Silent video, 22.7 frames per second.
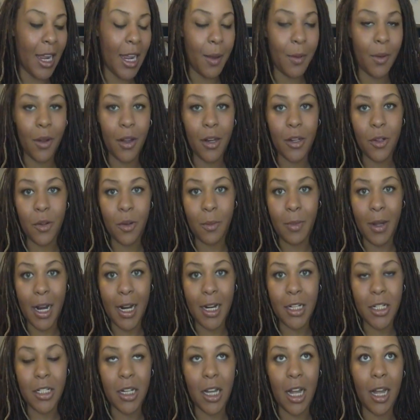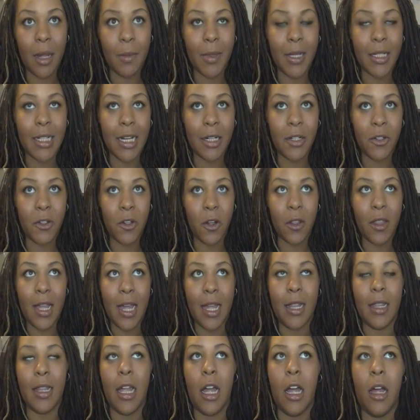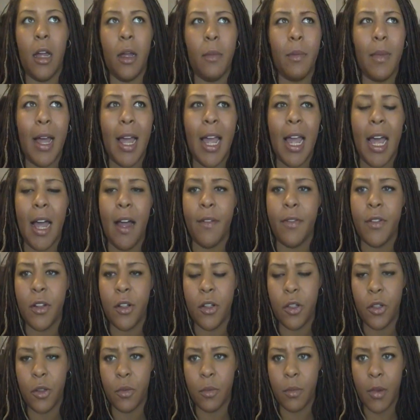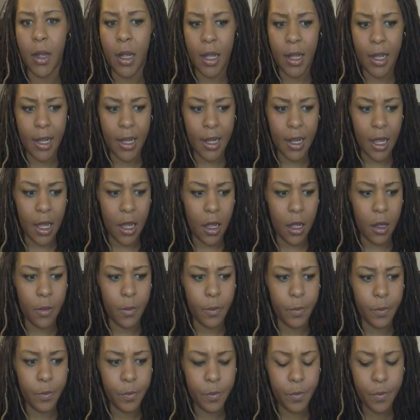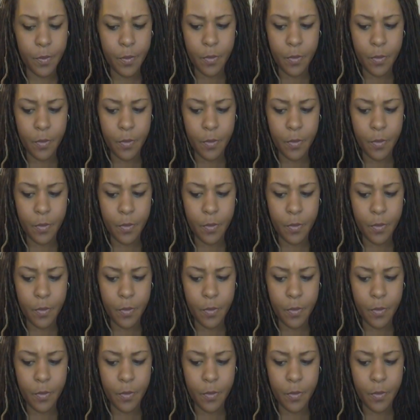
I am going to do a body shot because I do know that um, I have to do my um,